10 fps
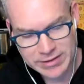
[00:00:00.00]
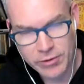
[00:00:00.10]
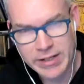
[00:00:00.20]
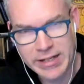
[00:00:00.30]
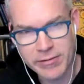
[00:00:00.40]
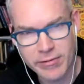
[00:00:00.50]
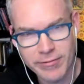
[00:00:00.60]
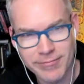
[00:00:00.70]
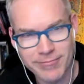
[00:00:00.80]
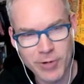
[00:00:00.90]
underneath
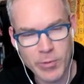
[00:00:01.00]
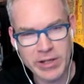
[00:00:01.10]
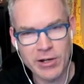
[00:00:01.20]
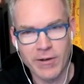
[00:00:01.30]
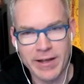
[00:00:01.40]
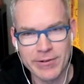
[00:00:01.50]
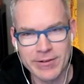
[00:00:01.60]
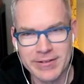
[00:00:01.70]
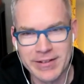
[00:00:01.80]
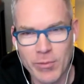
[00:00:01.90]
what we call
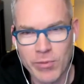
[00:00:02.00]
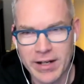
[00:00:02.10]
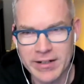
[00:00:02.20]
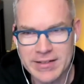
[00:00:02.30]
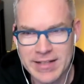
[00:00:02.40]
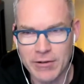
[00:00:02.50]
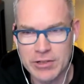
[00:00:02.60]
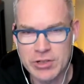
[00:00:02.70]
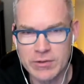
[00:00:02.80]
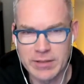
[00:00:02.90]
effort in our practice, how it
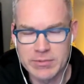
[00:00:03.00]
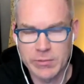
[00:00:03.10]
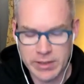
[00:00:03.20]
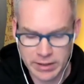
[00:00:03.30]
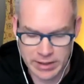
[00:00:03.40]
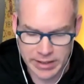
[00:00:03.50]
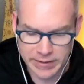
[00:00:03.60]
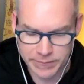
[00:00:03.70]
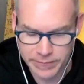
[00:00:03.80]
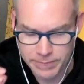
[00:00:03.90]
shows up so we can
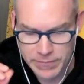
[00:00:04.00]
kind of